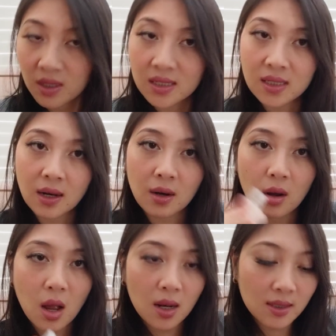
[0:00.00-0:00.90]
Mancera
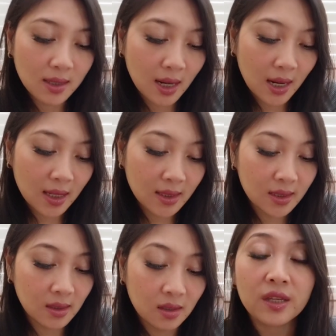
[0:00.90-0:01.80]

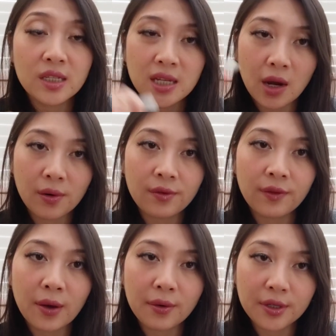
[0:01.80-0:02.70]
Holidays, the tiare
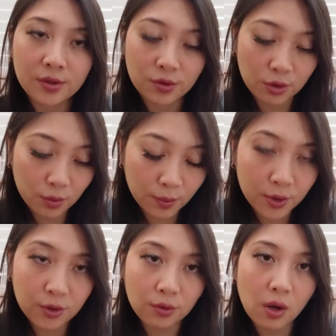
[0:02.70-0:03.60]
flower is
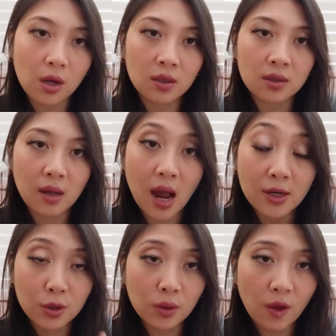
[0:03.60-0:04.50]
super strong.
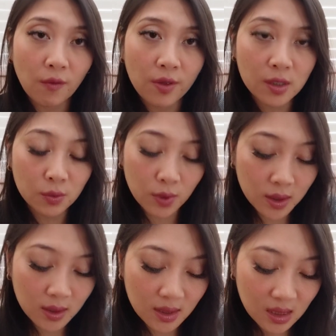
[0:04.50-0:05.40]
I do love this
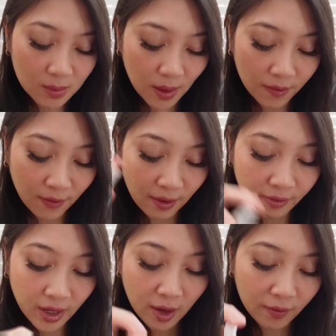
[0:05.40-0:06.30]
one. This is my
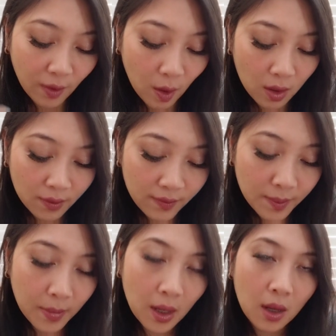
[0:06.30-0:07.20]
favorite out of all of
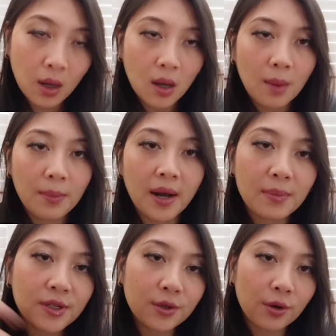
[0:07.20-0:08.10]
them. But
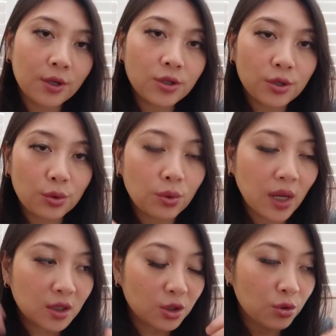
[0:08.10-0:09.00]
I'm starting to
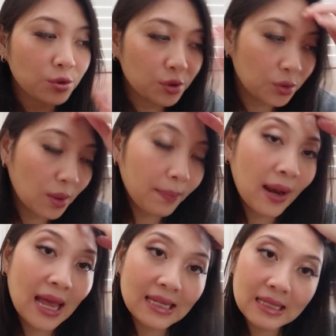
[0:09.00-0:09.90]
get used to the
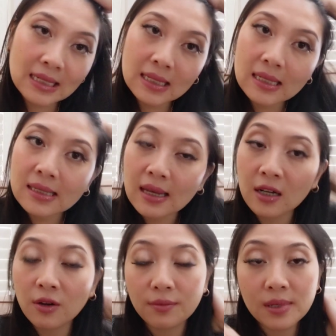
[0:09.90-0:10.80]
plasticky
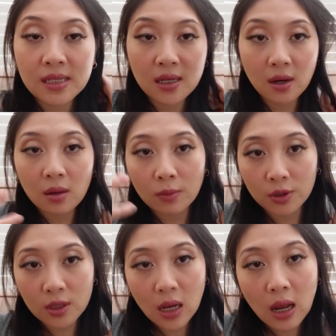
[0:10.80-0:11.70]
scent of Mancera
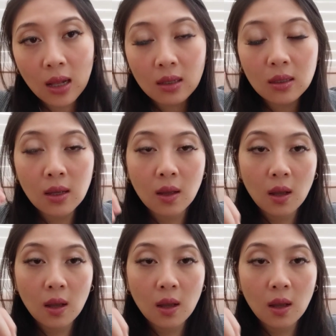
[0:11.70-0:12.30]
Montale.